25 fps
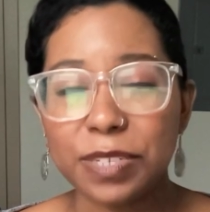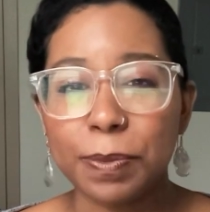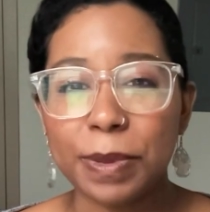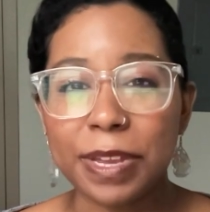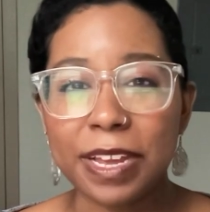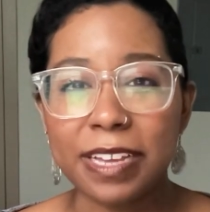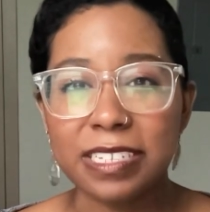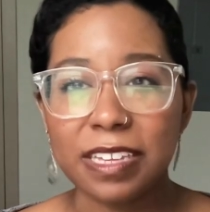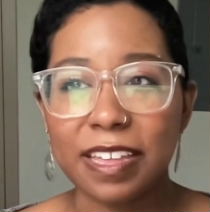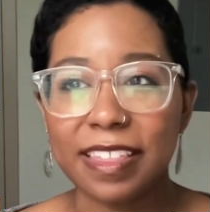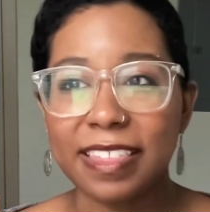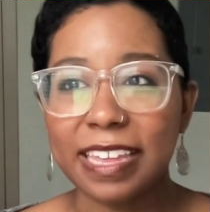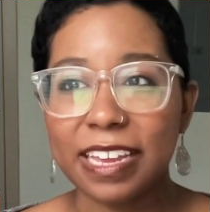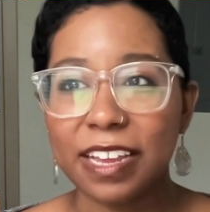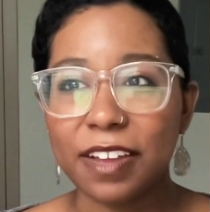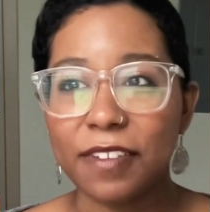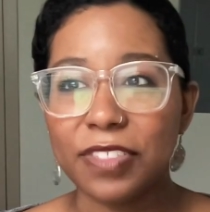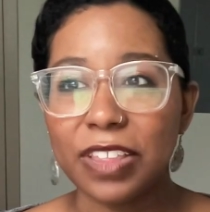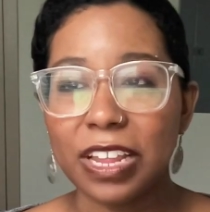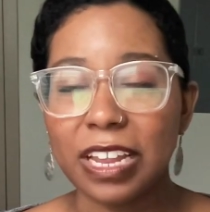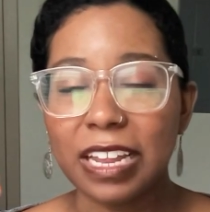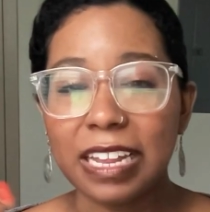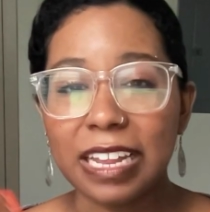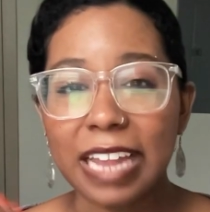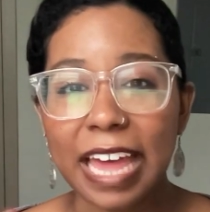because I think of
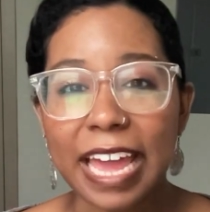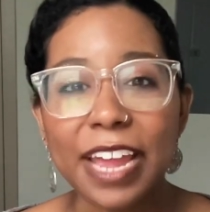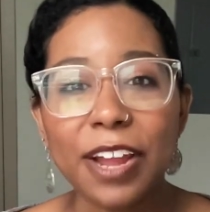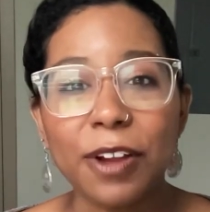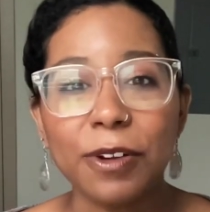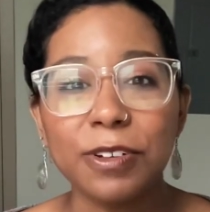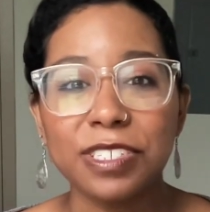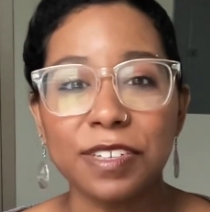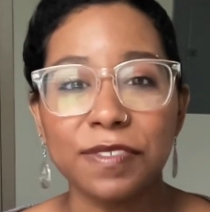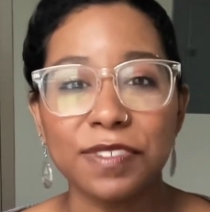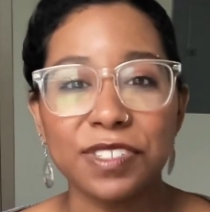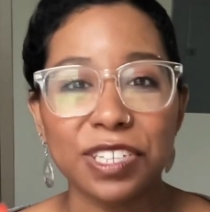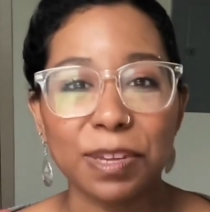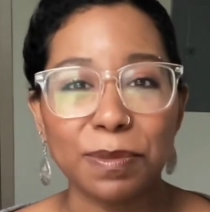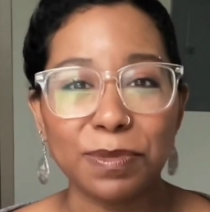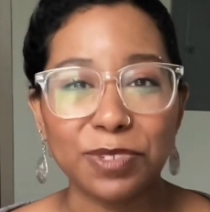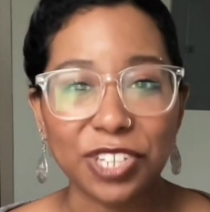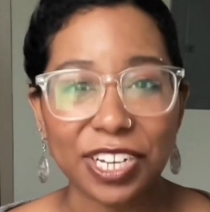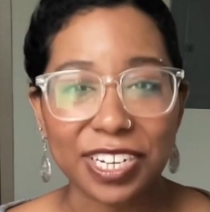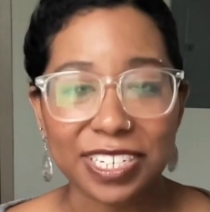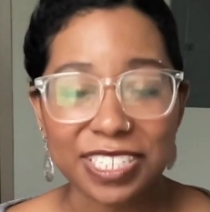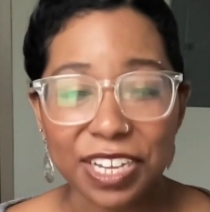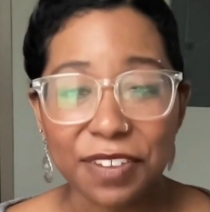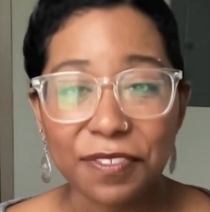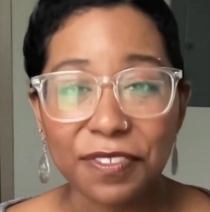the layers of
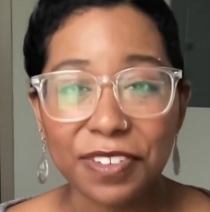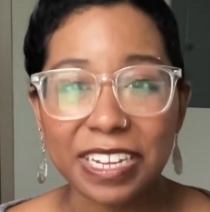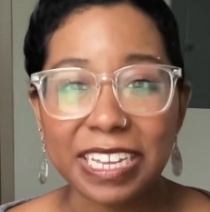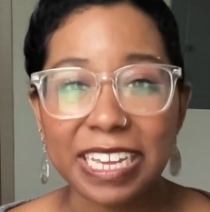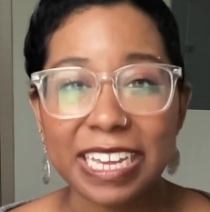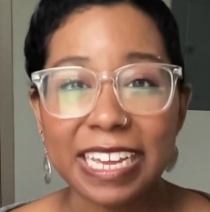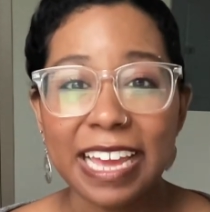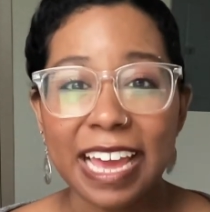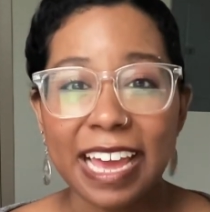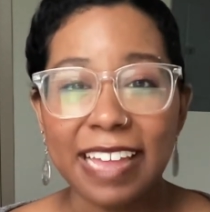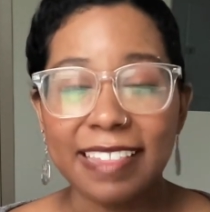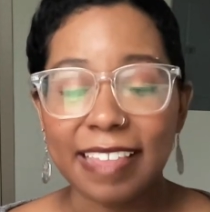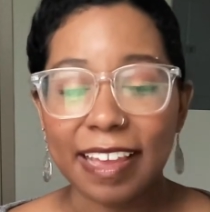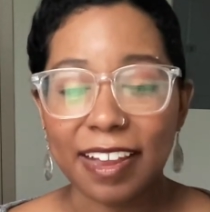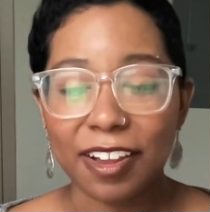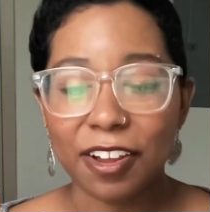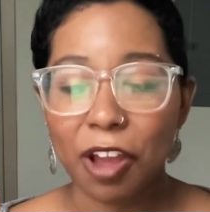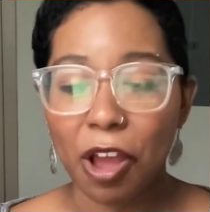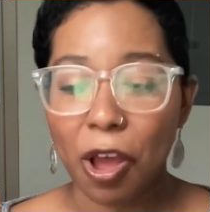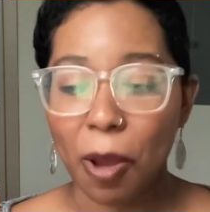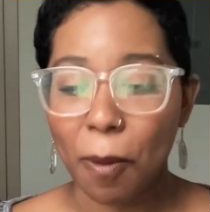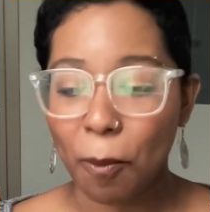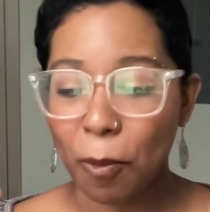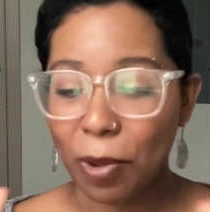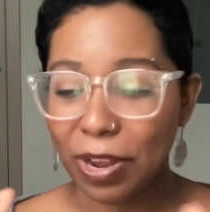subjectivity that
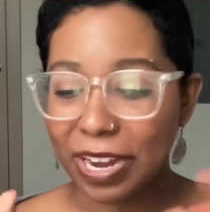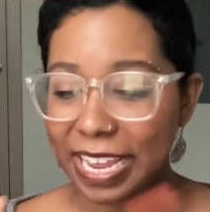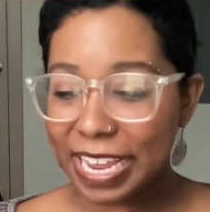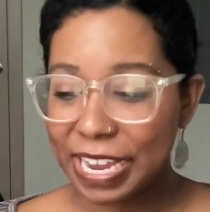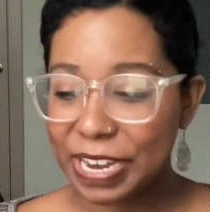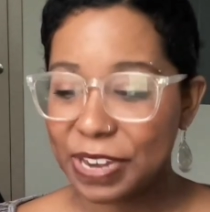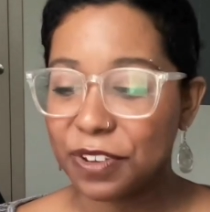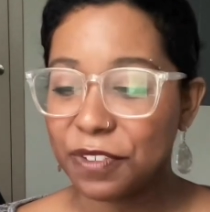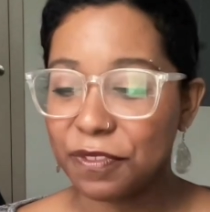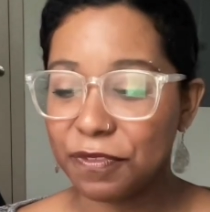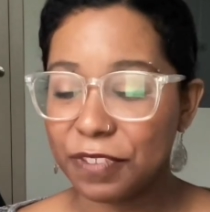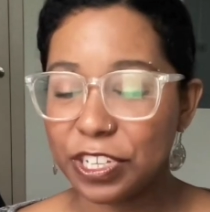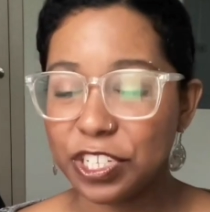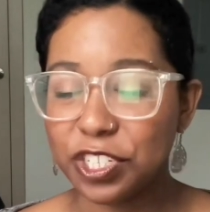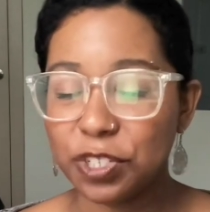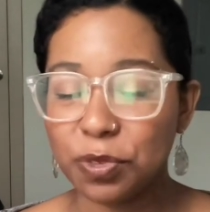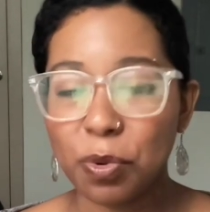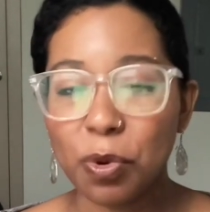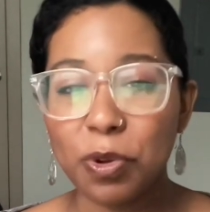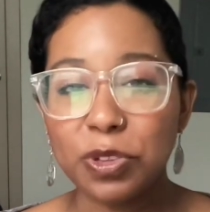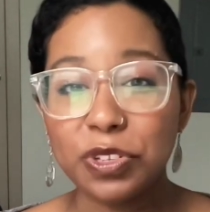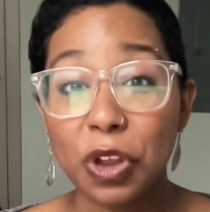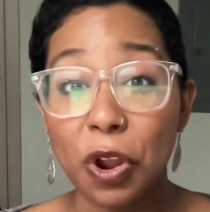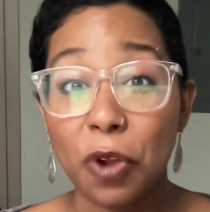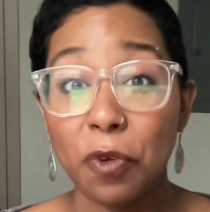come when
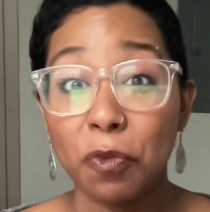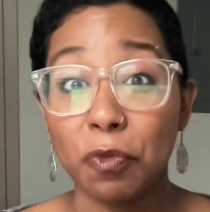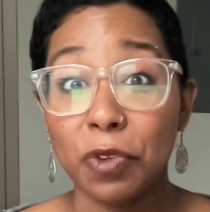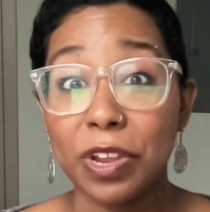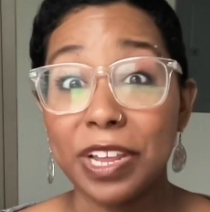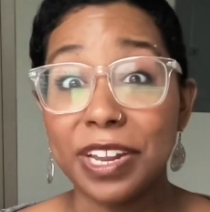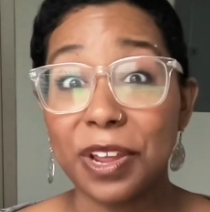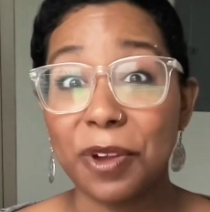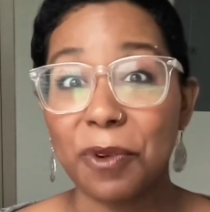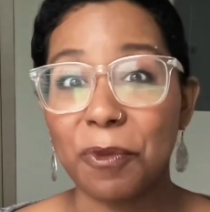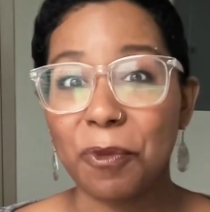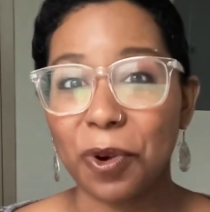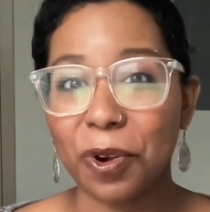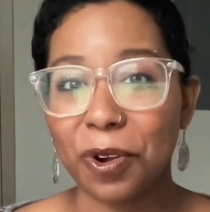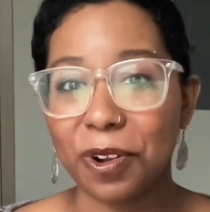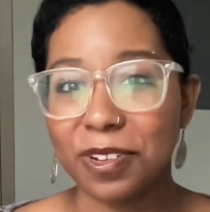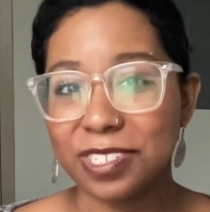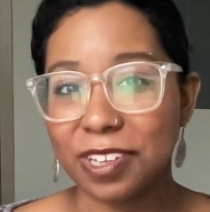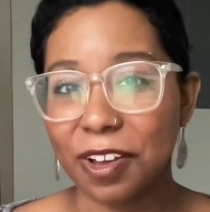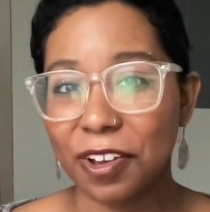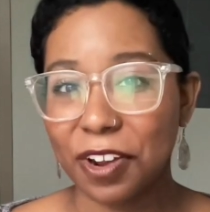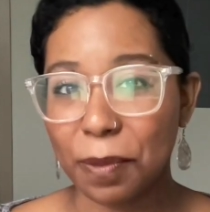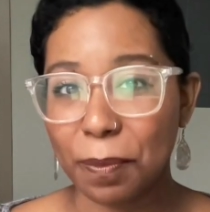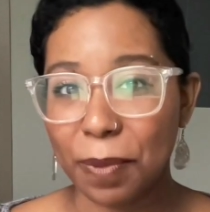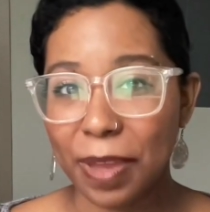individuals are reading words
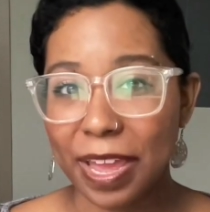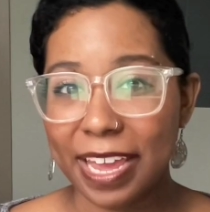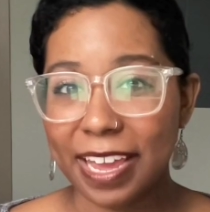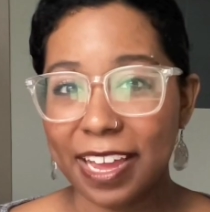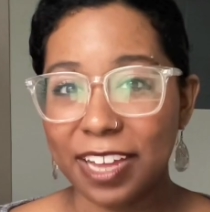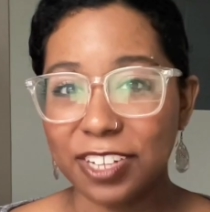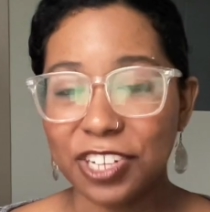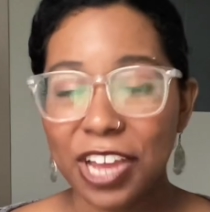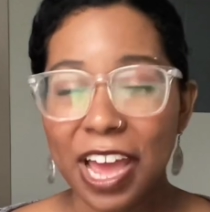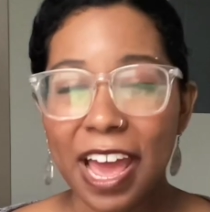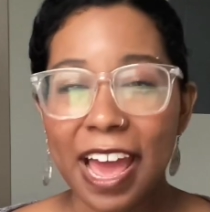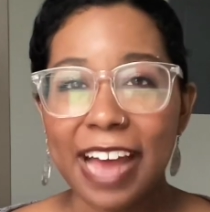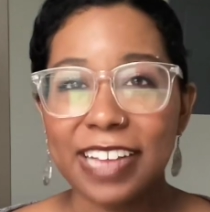on a page,